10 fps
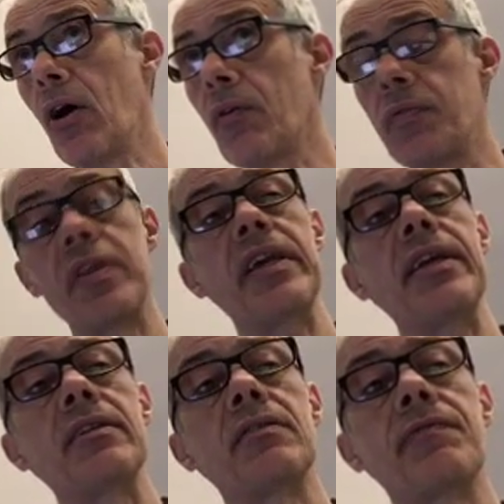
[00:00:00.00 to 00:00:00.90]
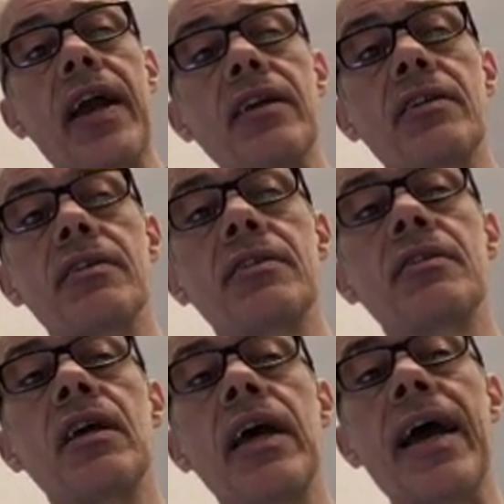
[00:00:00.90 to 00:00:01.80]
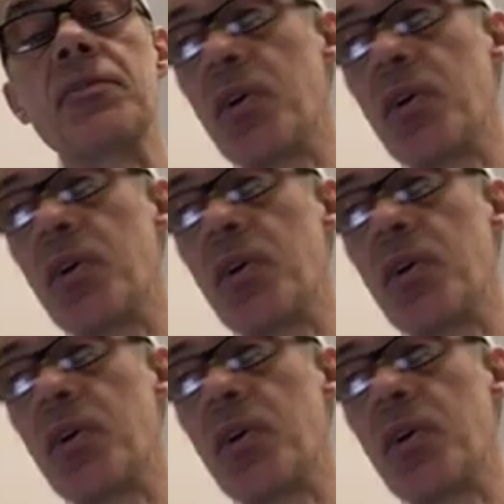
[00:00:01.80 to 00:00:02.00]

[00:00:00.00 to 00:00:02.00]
of these factors has